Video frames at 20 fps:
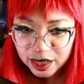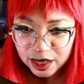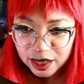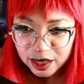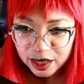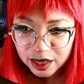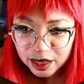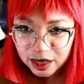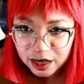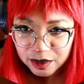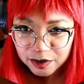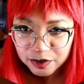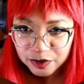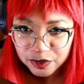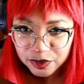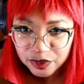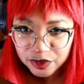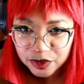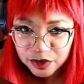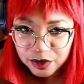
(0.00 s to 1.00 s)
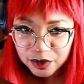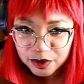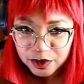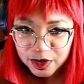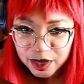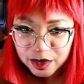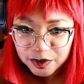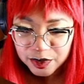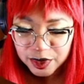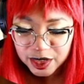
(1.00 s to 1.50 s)
ended up
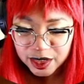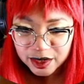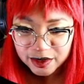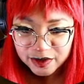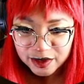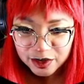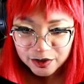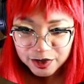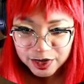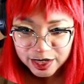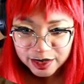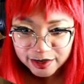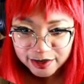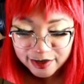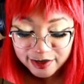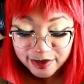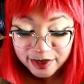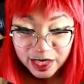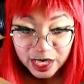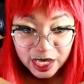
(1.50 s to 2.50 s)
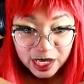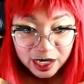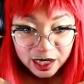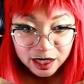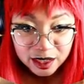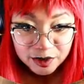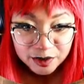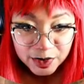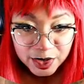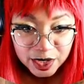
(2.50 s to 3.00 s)
doing, because he went
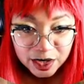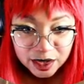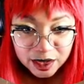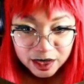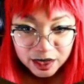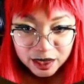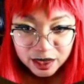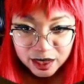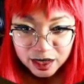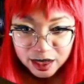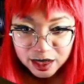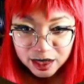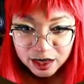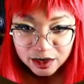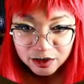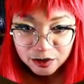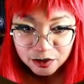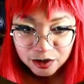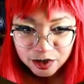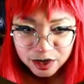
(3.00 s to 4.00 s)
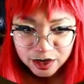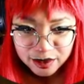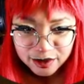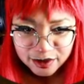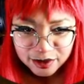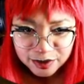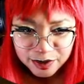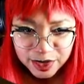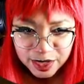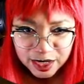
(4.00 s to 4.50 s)
insane apparently,
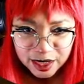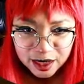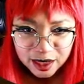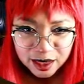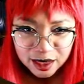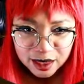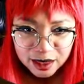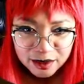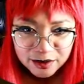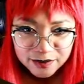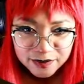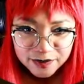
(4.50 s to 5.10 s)
was bad.